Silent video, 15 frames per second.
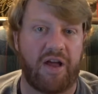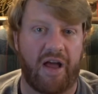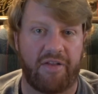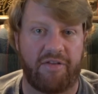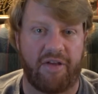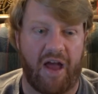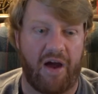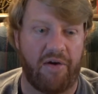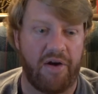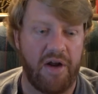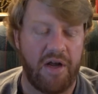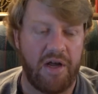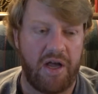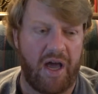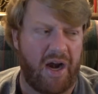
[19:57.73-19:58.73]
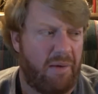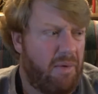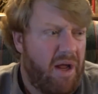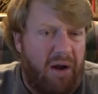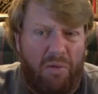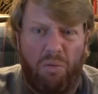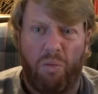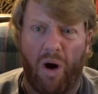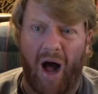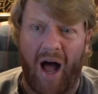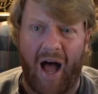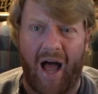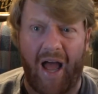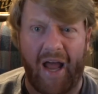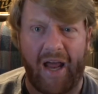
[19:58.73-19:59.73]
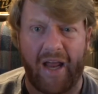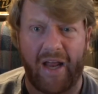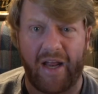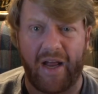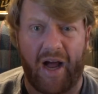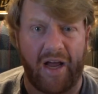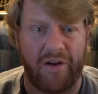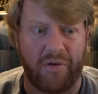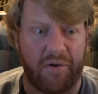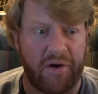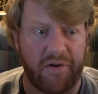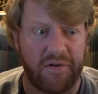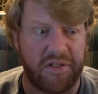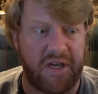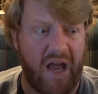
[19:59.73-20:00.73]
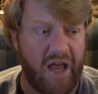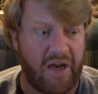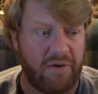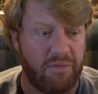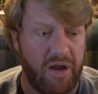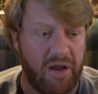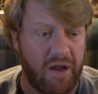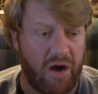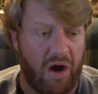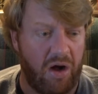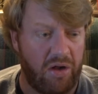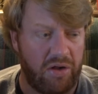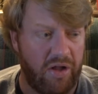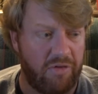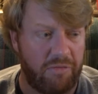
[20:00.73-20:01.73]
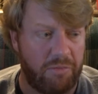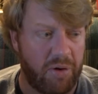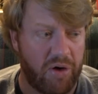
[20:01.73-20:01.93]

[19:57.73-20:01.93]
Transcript: guts out. And I'm like, why? I don't understand. We all love